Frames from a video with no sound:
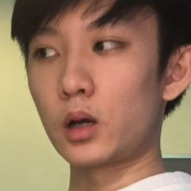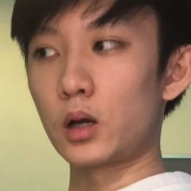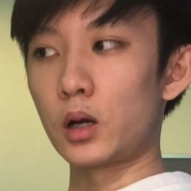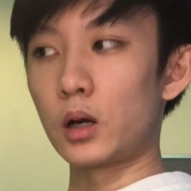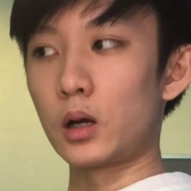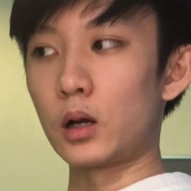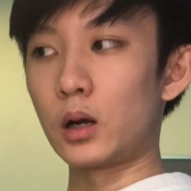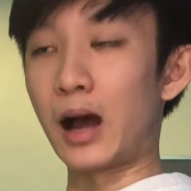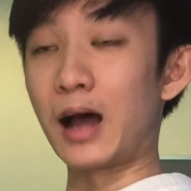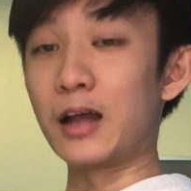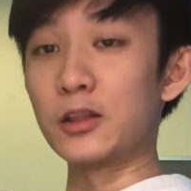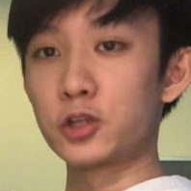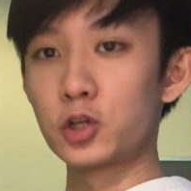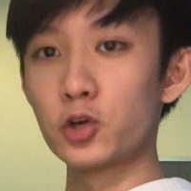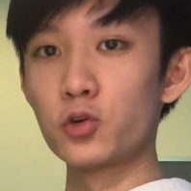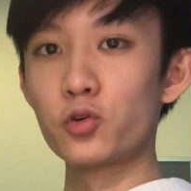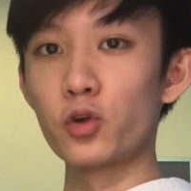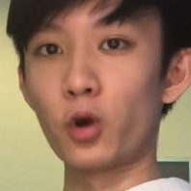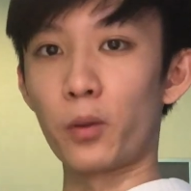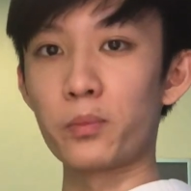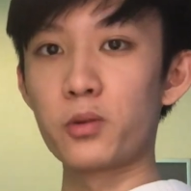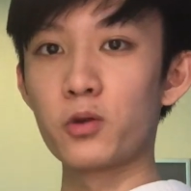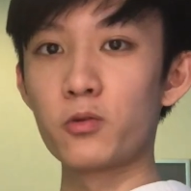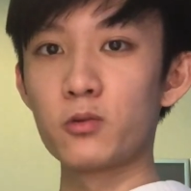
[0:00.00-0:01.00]
Until
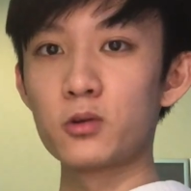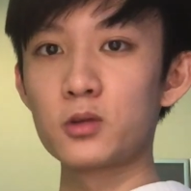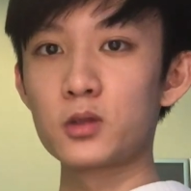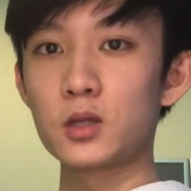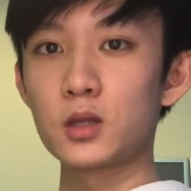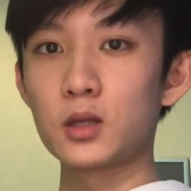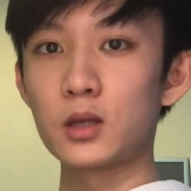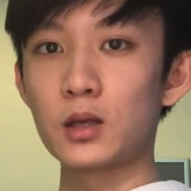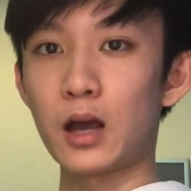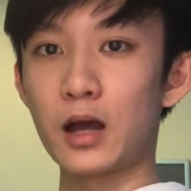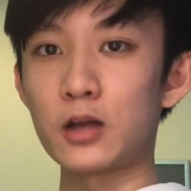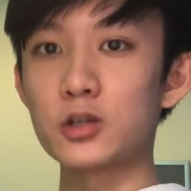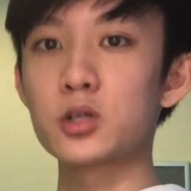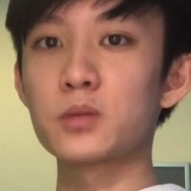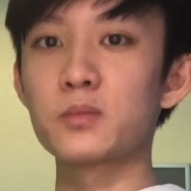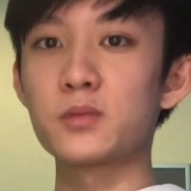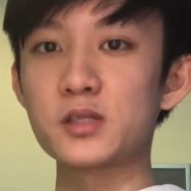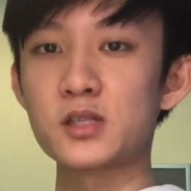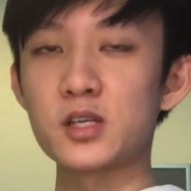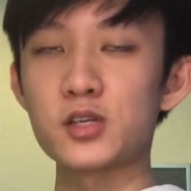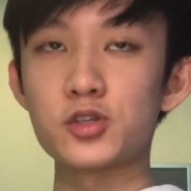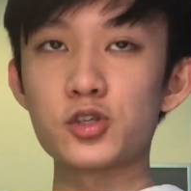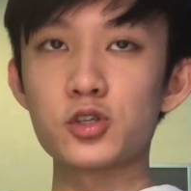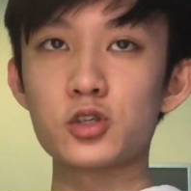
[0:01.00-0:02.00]
your puberty
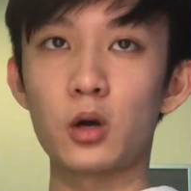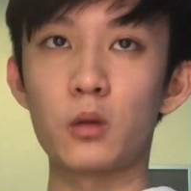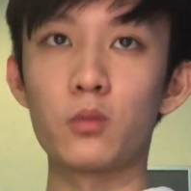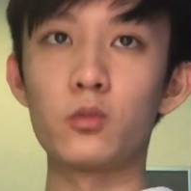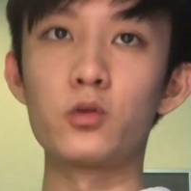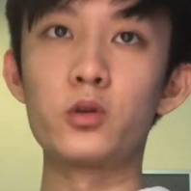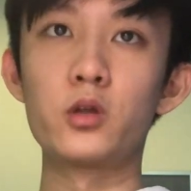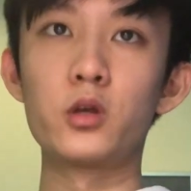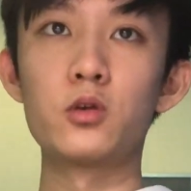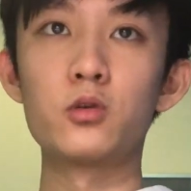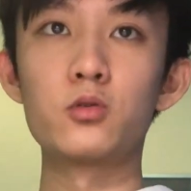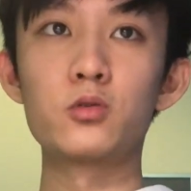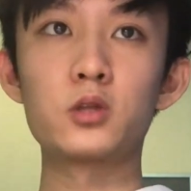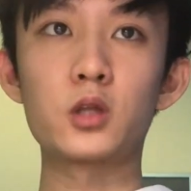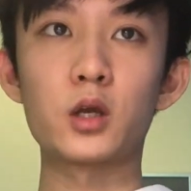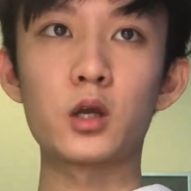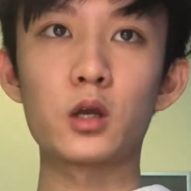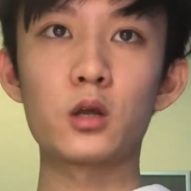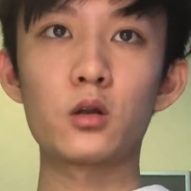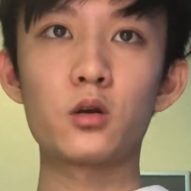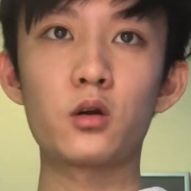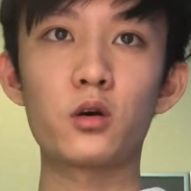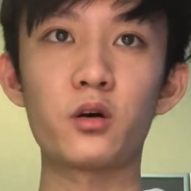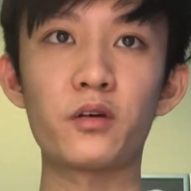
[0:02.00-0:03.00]
100% stop, when you take
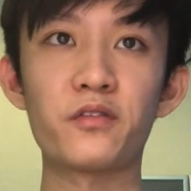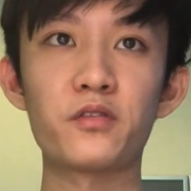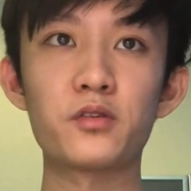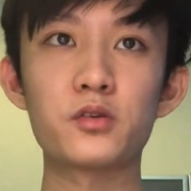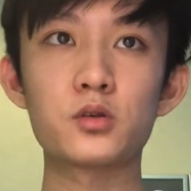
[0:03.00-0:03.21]
it off.